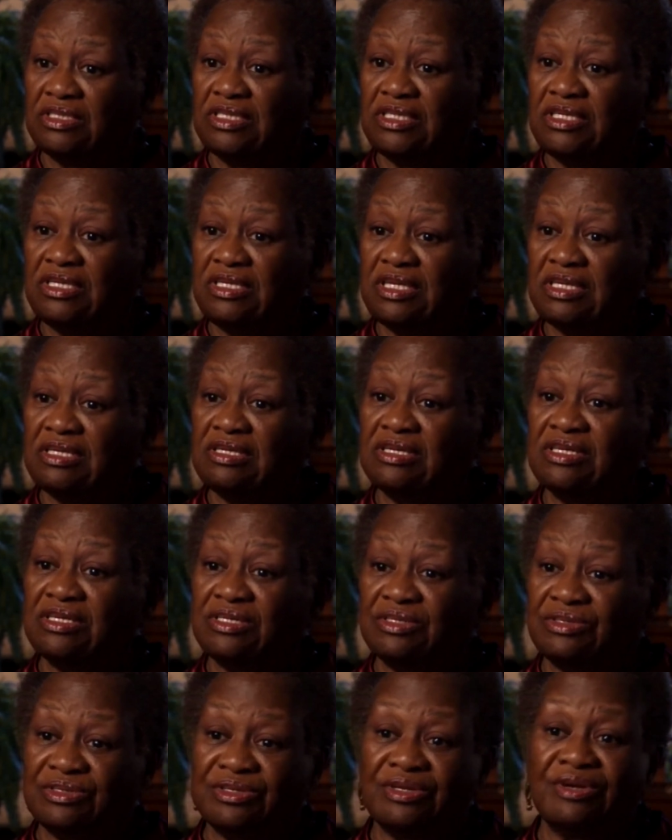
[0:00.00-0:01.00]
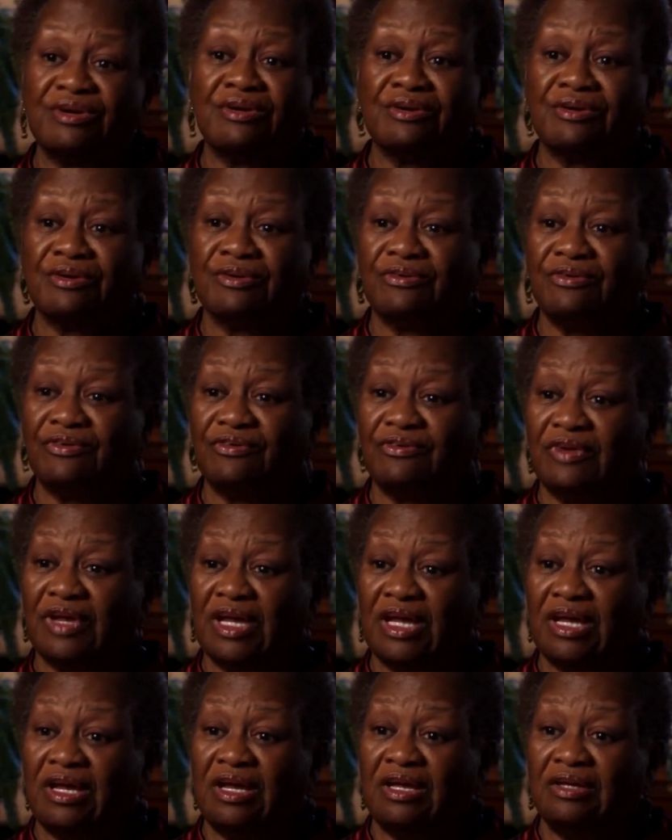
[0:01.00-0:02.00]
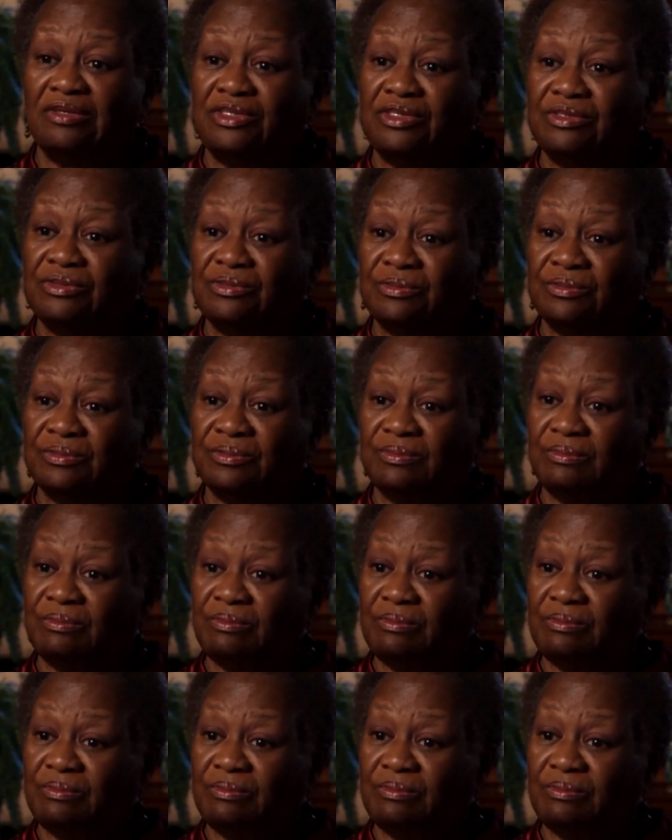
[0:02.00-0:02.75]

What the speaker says: She didn't deserve to